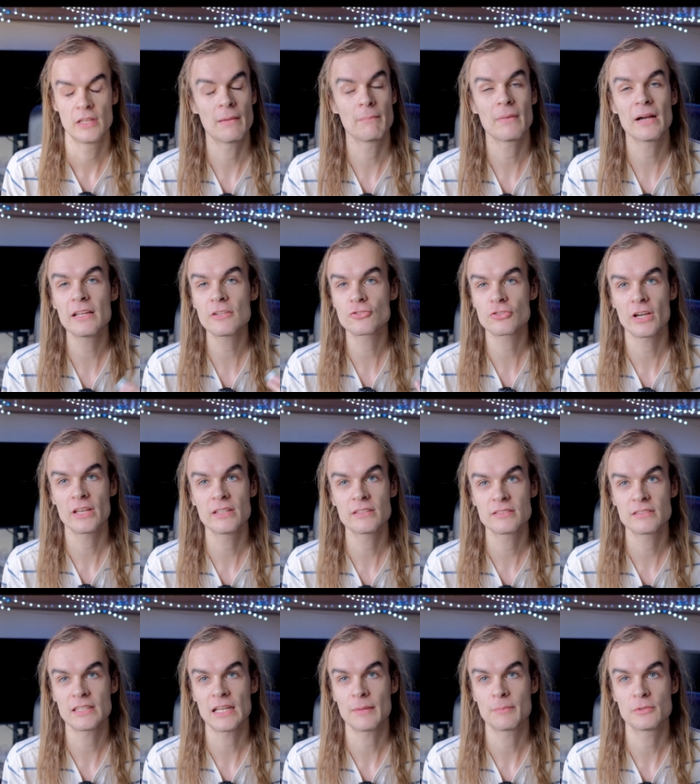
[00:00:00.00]
I might try this
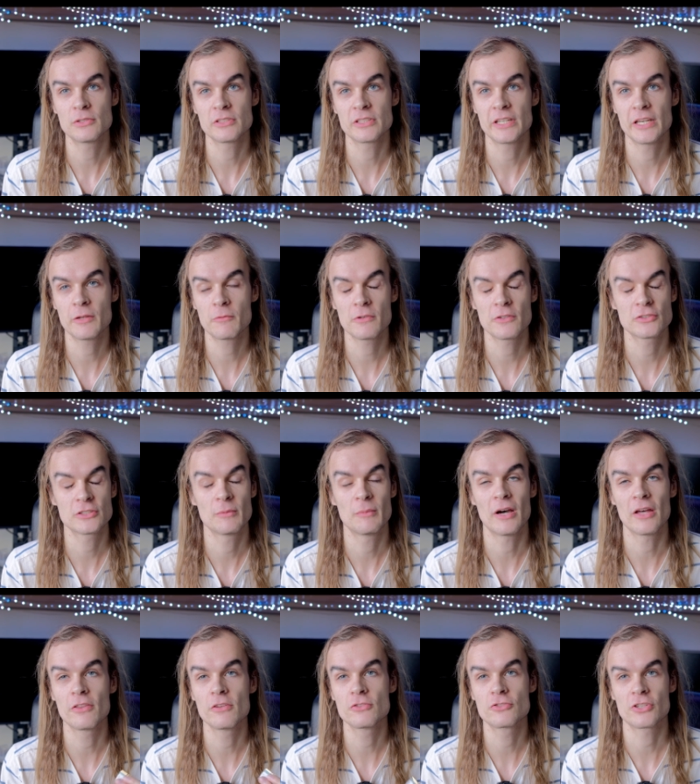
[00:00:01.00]
adapter again with some
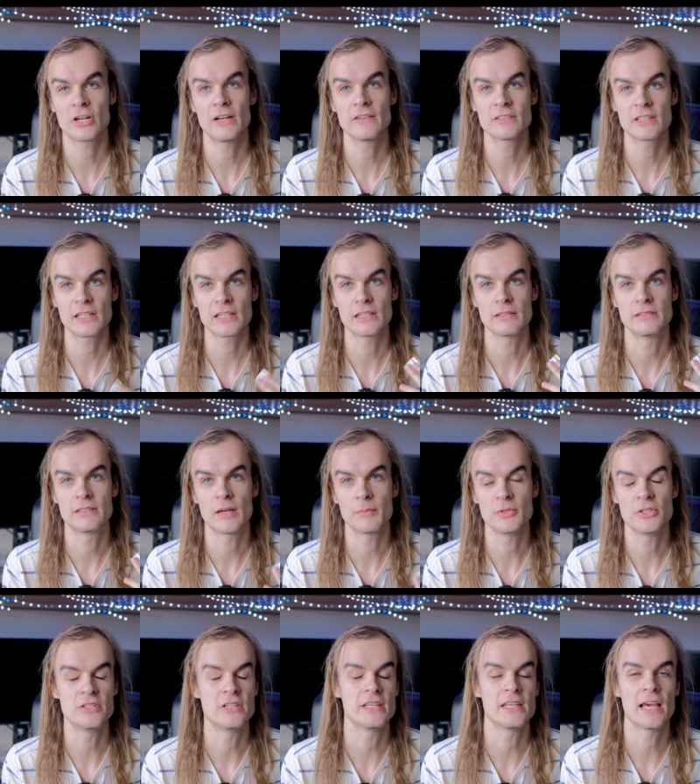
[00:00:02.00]
other drives like a
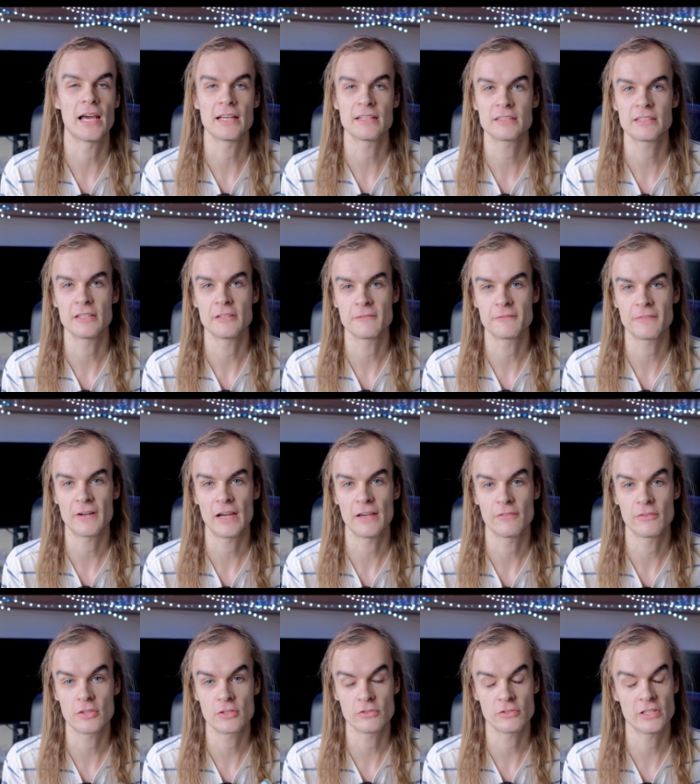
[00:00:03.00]

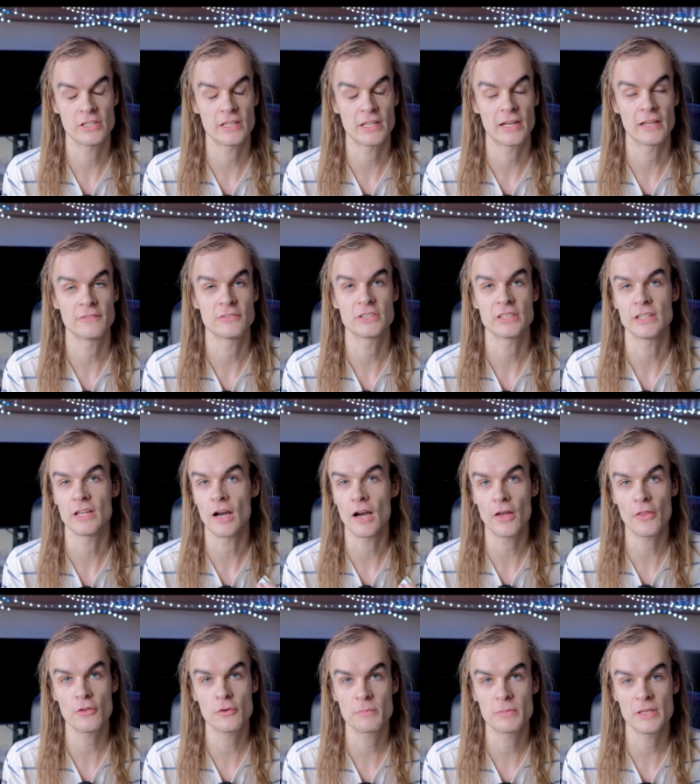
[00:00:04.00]
WD-SN530 that I've seen
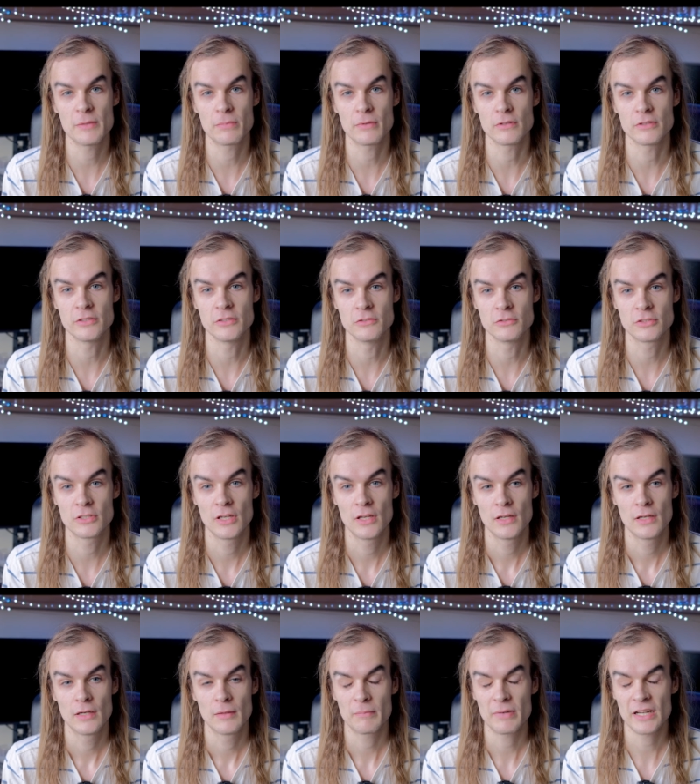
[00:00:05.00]
other people use,
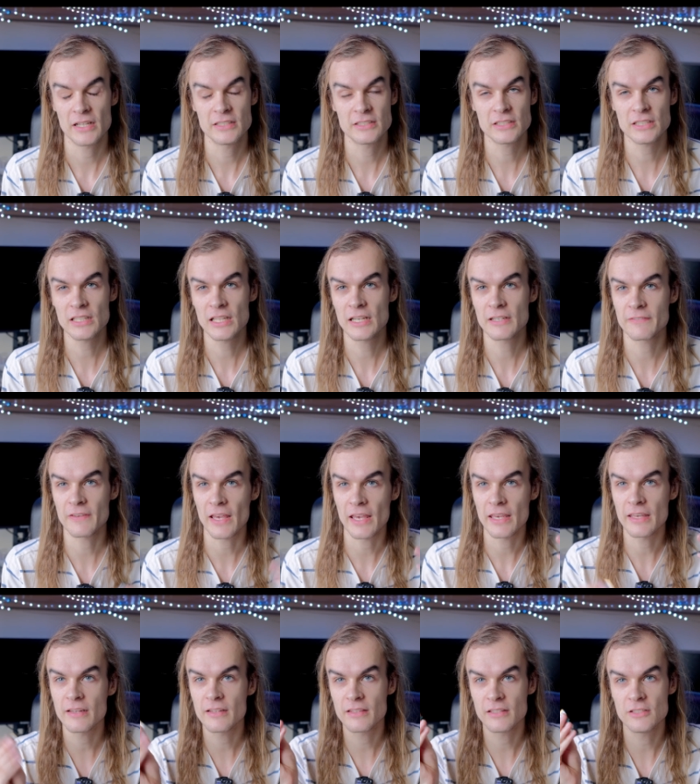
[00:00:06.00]
but I still have
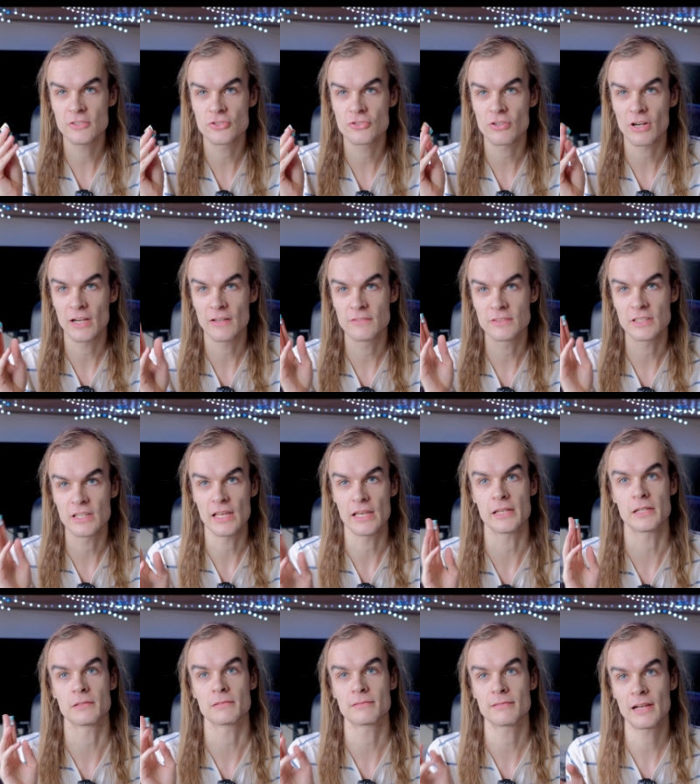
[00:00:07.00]
eight of these drives
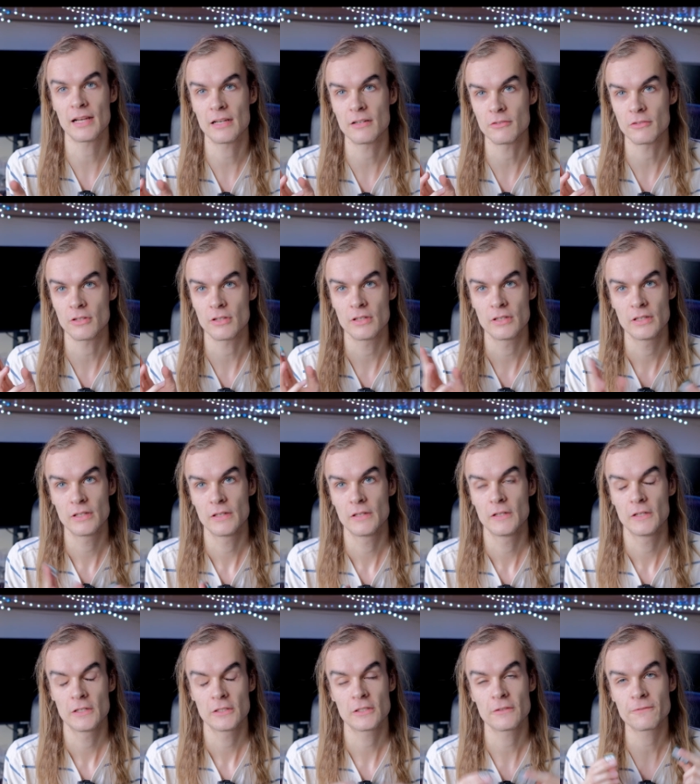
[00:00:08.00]
laying around.
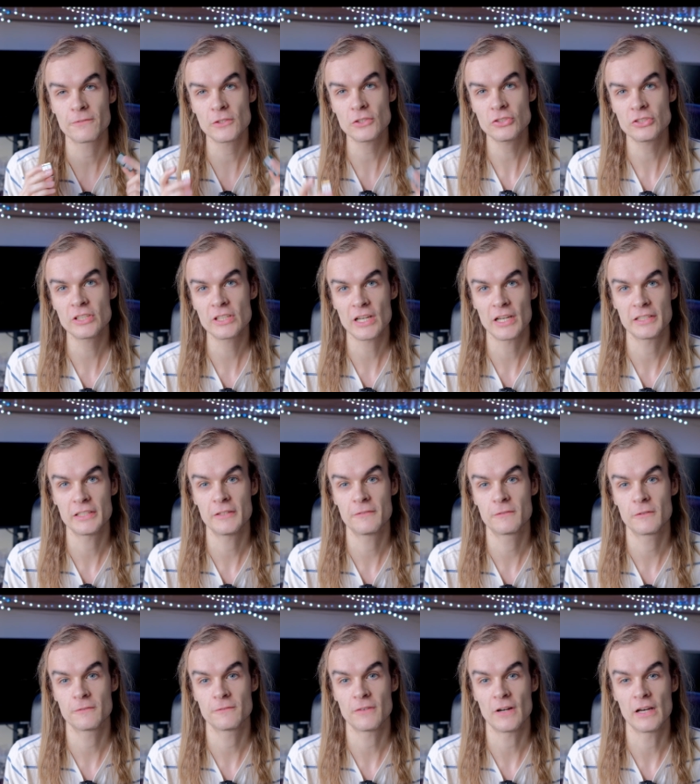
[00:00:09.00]
The first thing I did
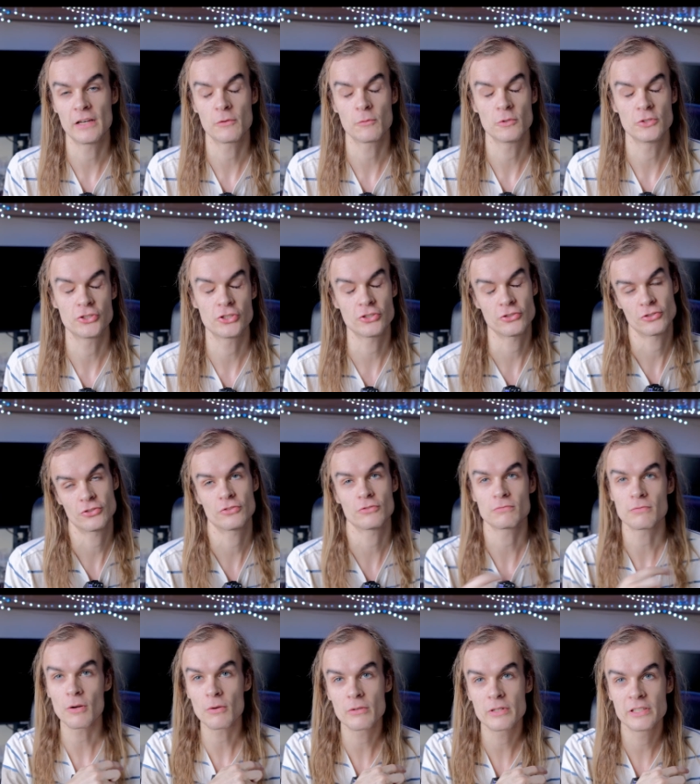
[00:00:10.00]
for fun was just
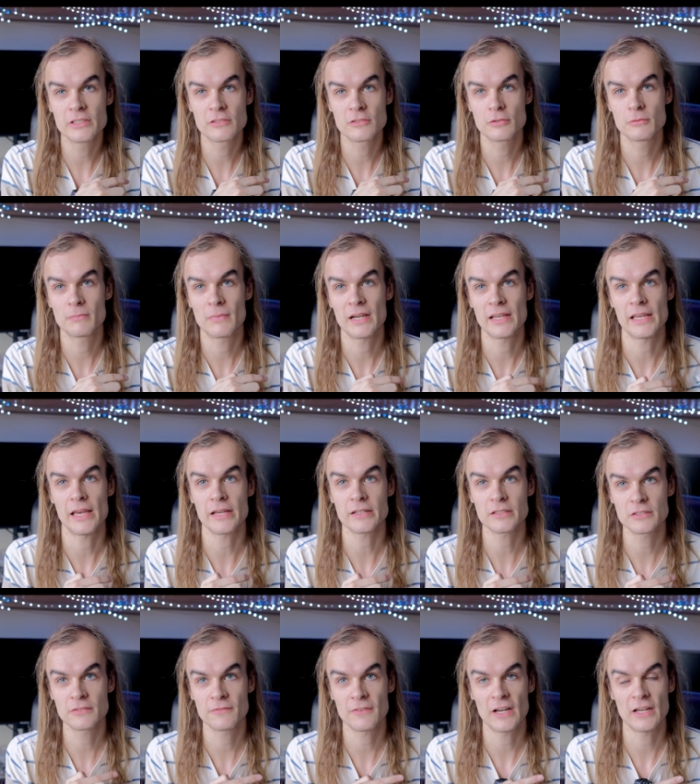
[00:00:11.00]
throw it into my
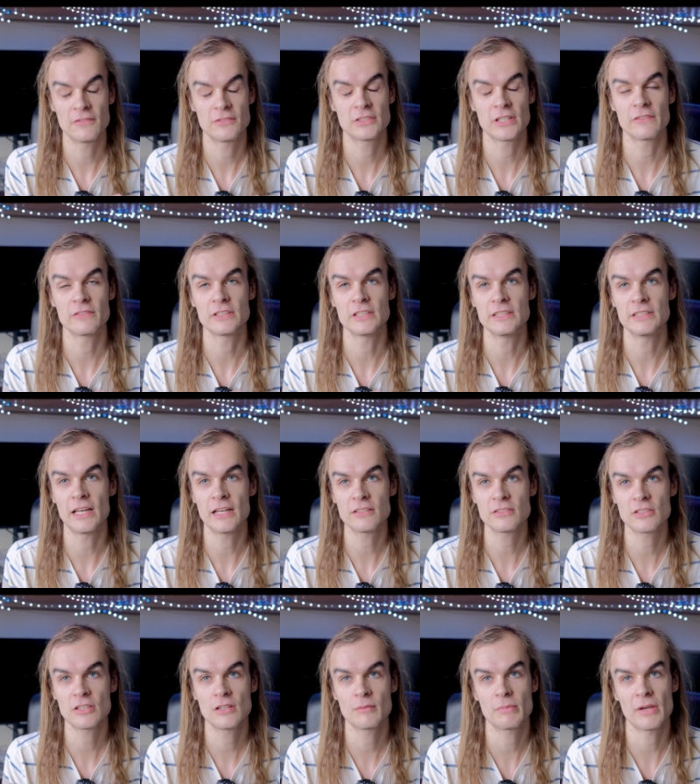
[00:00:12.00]
X570
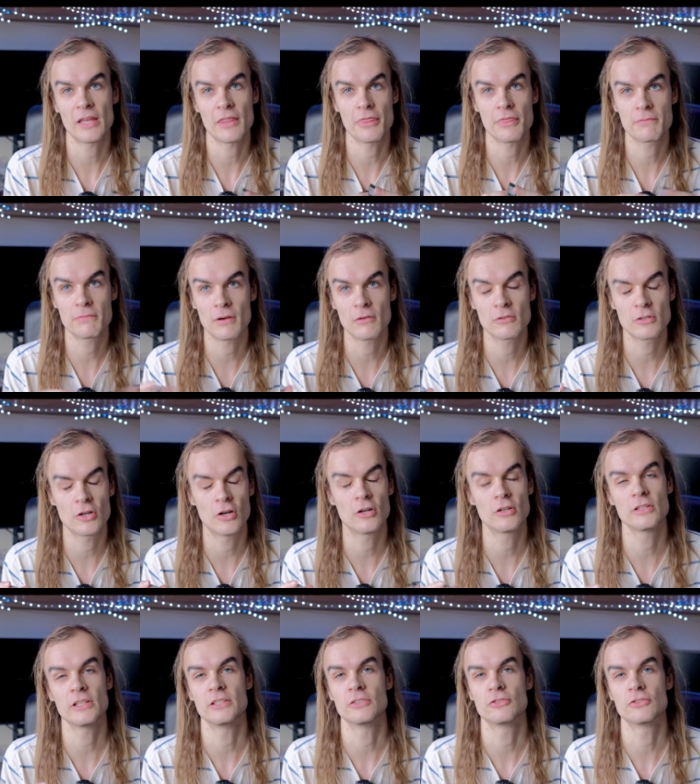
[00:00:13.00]
desktop and throw it all